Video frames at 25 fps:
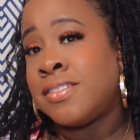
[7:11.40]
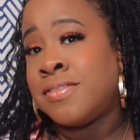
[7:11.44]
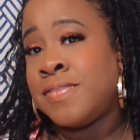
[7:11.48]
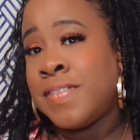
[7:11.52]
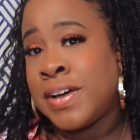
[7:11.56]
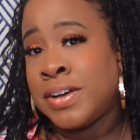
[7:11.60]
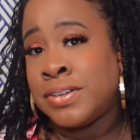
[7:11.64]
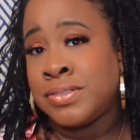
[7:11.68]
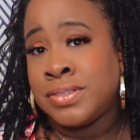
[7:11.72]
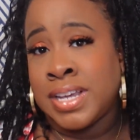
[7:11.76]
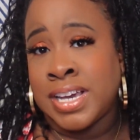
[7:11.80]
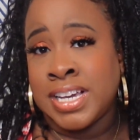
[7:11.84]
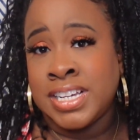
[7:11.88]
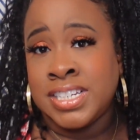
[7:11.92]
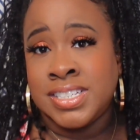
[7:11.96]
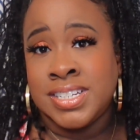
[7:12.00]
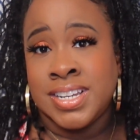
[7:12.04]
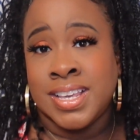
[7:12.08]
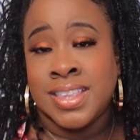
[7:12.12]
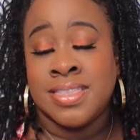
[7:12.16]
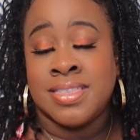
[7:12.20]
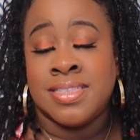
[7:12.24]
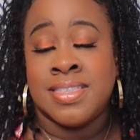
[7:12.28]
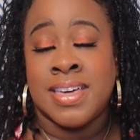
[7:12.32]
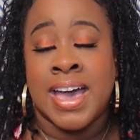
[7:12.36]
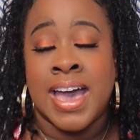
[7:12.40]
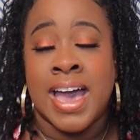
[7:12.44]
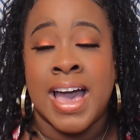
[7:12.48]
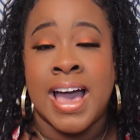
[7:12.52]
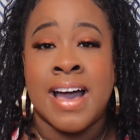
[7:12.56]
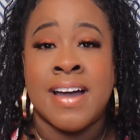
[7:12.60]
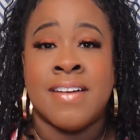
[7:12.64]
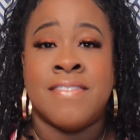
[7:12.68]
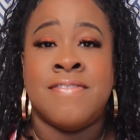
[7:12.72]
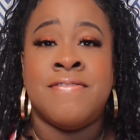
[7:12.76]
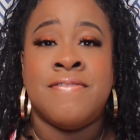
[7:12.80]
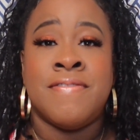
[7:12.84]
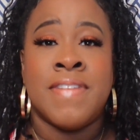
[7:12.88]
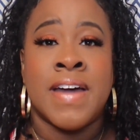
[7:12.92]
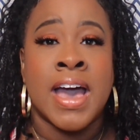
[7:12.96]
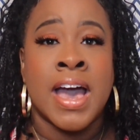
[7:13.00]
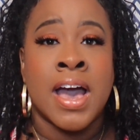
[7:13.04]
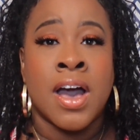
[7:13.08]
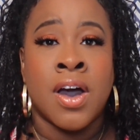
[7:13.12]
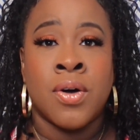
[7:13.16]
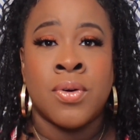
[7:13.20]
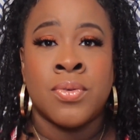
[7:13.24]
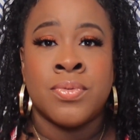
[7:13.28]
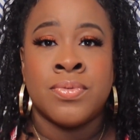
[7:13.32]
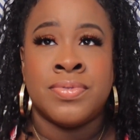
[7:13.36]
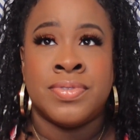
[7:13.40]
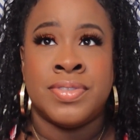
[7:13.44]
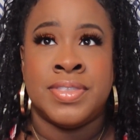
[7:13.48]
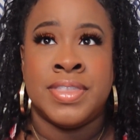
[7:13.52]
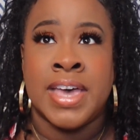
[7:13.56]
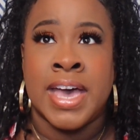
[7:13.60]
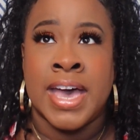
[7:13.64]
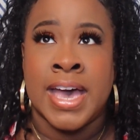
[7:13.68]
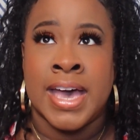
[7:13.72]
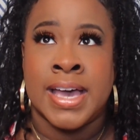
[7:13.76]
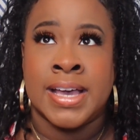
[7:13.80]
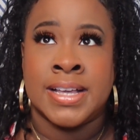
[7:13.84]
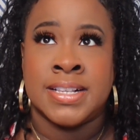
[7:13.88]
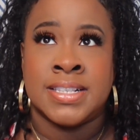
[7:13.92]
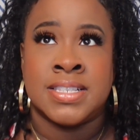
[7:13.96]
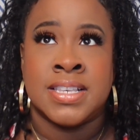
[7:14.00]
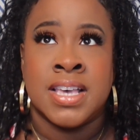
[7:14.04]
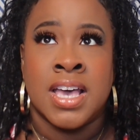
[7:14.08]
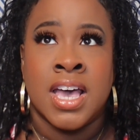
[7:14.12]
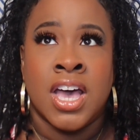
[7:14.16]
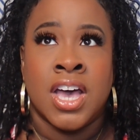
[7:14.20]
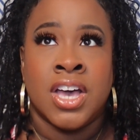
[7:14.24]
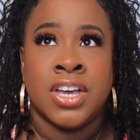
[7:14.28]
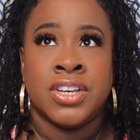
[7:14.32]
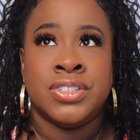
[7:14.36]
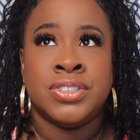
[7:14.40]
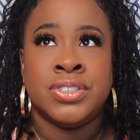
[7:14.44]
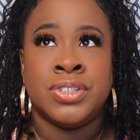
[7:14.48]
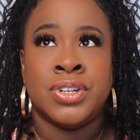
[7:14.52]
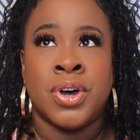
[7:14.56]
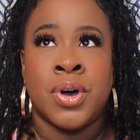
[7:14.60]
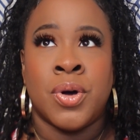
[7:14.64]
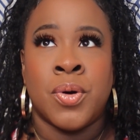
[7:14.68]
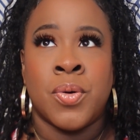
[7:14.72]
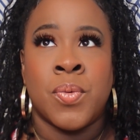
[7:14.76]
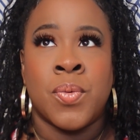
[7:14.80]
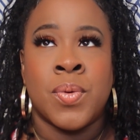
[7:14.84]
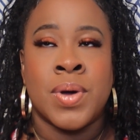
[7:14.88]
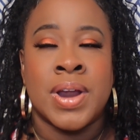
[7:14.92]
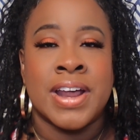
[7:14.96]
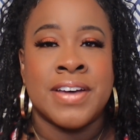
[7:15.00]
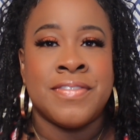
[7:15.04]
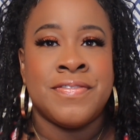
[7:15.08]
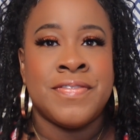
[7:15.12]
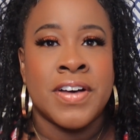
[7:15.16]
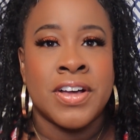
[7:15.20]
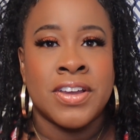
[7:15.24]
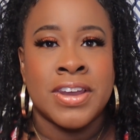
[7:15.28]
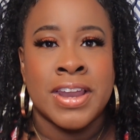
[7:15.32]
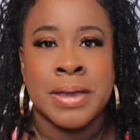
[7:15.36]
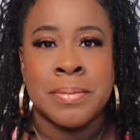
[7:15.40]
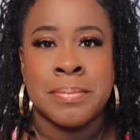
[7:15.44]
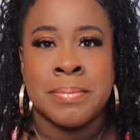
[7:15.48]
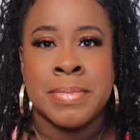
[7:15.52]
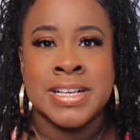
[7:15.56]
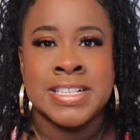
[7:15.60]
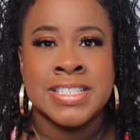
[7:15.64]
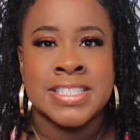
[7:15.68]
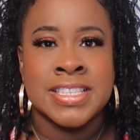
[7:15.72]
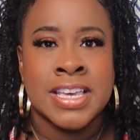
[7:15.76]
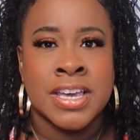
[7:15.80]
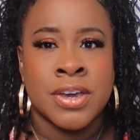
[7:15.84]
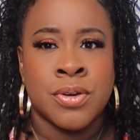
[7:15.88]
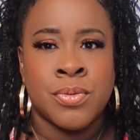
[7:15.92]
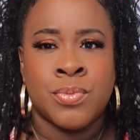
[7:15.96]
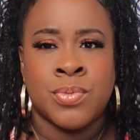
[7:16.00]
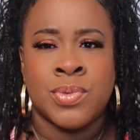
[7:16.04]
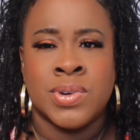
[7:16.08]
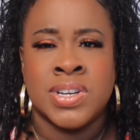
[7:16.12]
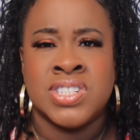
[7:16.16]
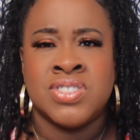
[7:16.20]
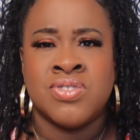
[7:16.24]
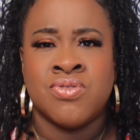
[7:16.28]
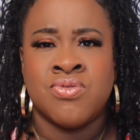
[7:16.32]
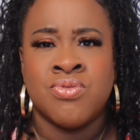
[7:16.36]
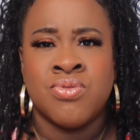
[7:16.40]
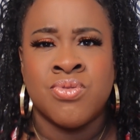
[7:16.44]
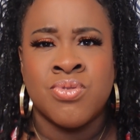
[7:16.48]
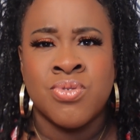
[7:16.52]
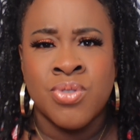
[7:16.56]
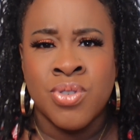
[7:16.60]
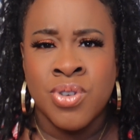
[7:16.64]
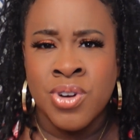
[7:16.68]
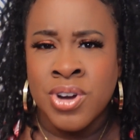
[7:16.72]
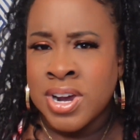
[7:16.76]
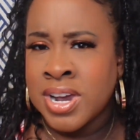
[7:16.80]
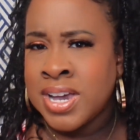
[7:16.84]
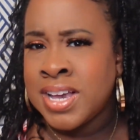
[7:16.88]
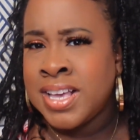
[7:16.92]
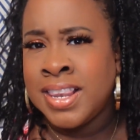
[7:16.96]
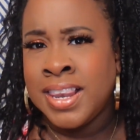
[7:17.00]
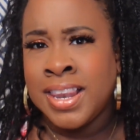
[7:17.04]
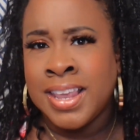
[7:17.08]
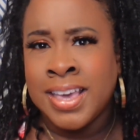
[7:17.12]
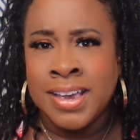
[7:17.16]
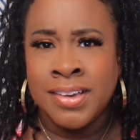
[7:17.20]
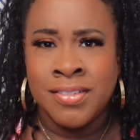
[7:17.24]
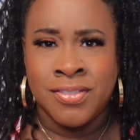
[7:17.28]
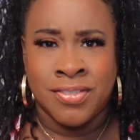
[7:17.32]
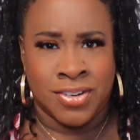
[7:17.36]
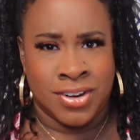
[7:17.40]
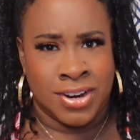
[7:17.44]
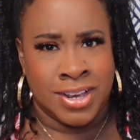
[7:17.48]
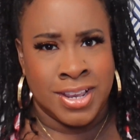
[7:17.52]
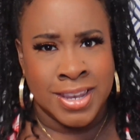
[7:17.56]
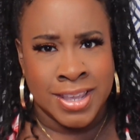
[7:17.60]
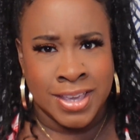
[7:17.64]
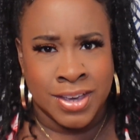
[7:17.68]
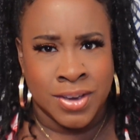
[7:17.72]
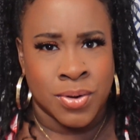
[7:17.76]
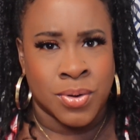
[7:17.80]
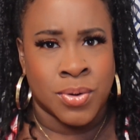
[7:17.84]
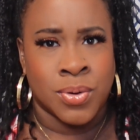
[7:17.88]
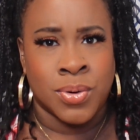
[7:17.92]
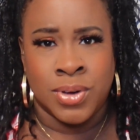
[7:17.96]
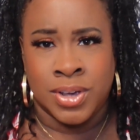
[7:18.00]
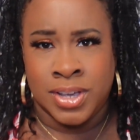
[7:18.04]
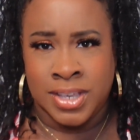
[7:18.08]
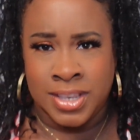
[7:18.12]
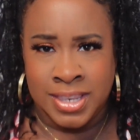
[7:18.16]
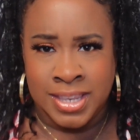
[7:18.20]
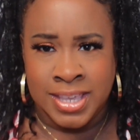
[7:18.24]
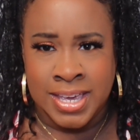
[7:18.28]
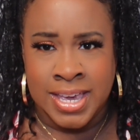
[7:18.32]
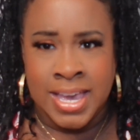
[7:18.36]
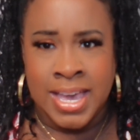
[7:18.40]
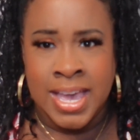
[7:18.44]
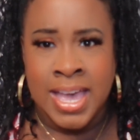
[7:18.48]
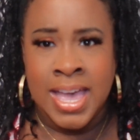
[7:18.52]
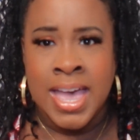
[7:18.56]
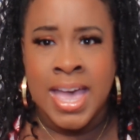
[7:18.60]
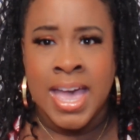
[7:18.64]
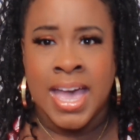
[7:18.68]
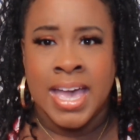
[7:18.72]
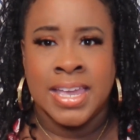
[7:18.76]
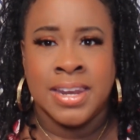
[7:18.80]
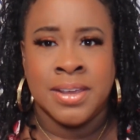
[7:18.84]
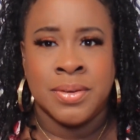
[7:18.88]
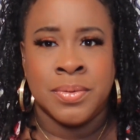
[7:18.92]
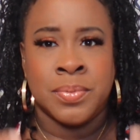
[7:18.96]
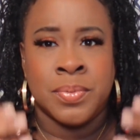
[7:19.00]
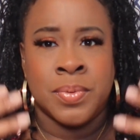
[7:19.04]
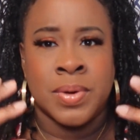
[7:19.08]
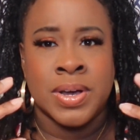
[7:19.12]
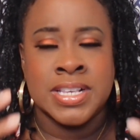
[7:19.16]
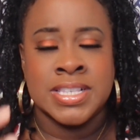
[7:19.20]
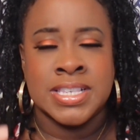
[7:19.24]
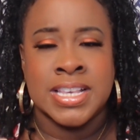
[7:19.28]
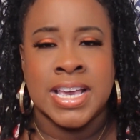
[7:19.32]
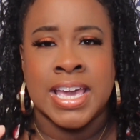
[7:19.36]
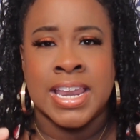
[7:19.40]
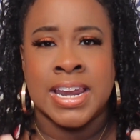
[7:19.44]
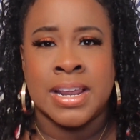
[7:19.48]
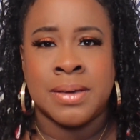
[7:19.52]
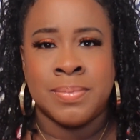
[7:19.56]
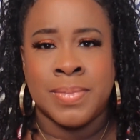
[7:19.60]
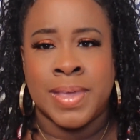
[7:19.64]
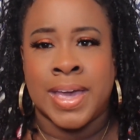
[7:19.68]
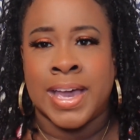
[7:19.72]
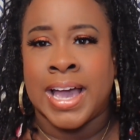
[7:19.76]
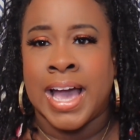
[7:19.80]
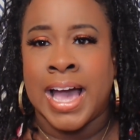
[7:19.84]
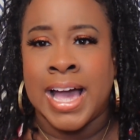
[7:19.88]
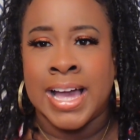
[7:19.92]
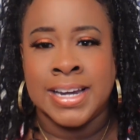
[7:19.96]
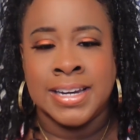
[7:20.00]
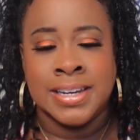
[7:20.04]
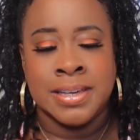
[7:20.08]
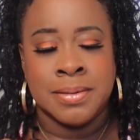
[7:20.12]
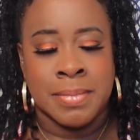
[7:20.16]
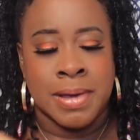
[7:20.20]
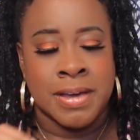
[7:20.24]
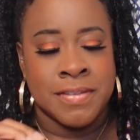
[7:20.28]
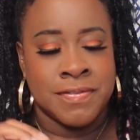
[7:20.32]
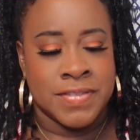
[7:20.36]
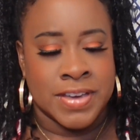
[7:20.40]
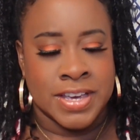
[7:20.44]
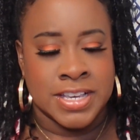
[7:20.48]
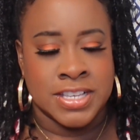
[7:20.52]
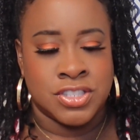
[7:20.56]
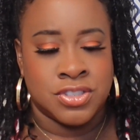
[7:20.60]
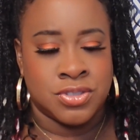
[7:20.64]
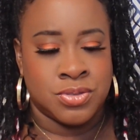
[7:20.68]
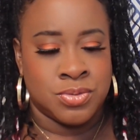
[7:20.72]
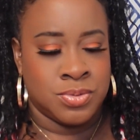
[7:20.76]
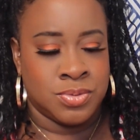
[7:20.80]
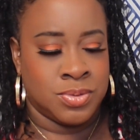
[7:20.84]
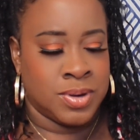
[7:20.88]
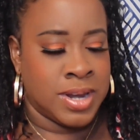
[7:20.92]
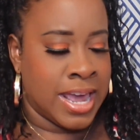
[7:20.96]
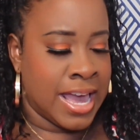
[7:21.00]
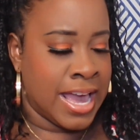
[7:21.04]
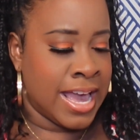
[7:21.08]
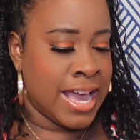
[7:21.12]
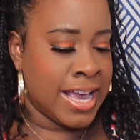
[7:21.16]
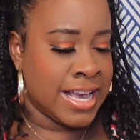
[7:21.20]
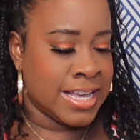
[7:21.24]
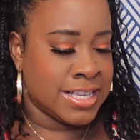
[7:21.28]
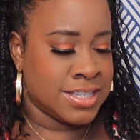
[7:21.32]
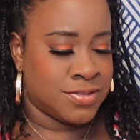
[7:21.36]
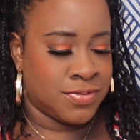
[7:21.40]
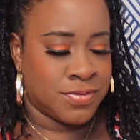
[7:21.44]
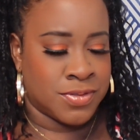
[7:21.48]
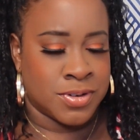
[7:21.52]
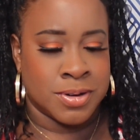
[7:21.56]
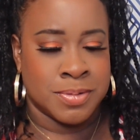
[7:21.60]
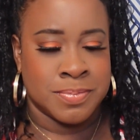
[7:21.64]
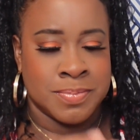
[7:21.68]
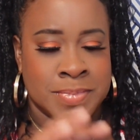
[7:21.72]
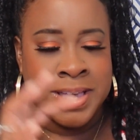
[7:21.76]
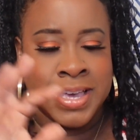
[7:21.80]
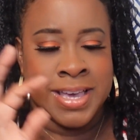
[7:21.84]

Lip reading: foundation that I found that, when I felt like my skin was really, really oily and it wasn't, and I'm like, I need my face to last from